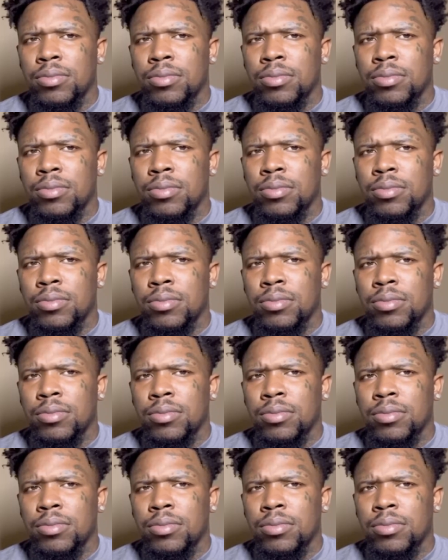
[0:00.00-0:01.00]

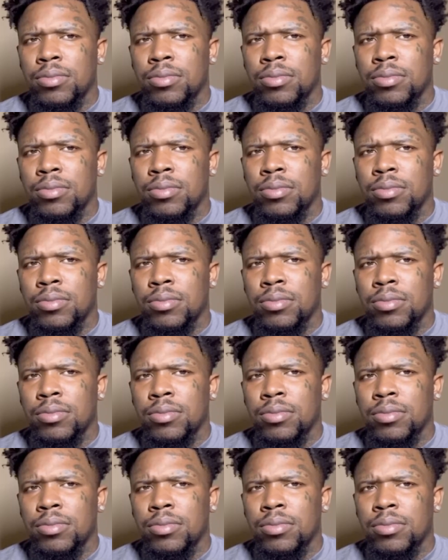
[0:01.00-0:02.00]

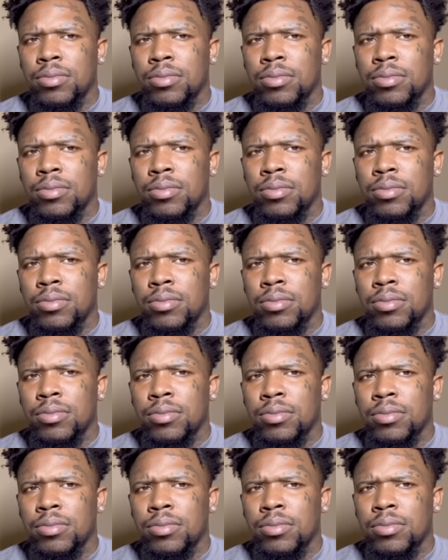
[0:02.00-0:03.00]

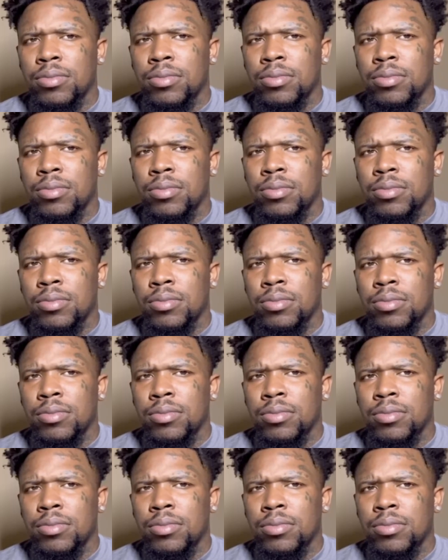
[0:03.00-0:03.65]
[no speech]